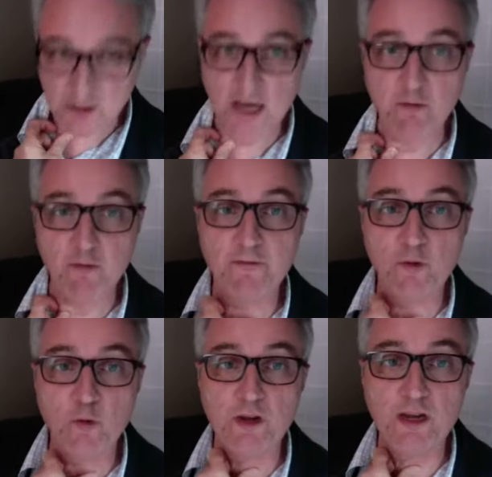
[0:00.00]

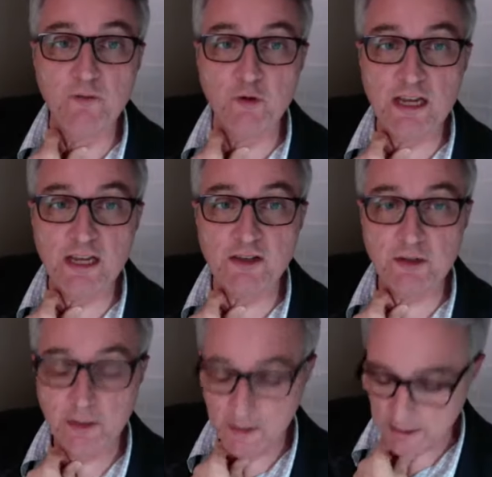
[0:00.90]
114 of your
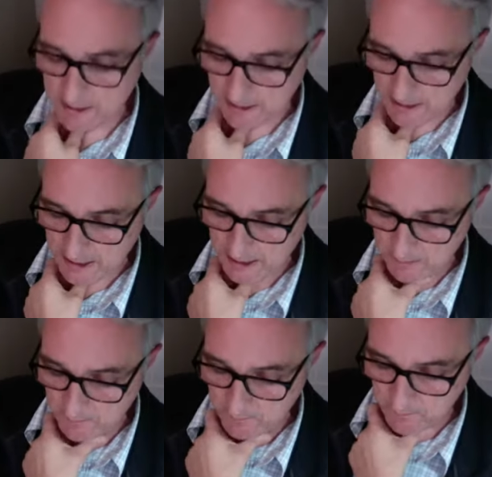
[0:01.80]
text.
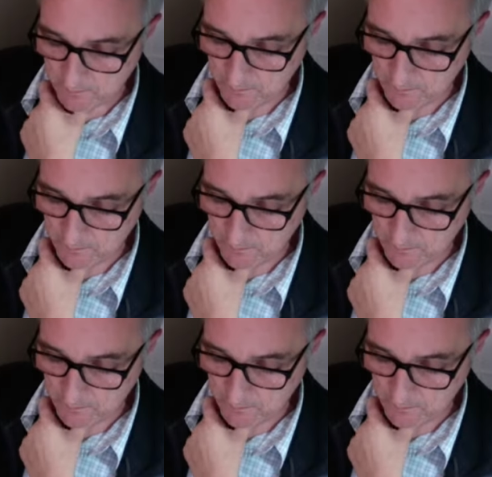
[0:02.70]
That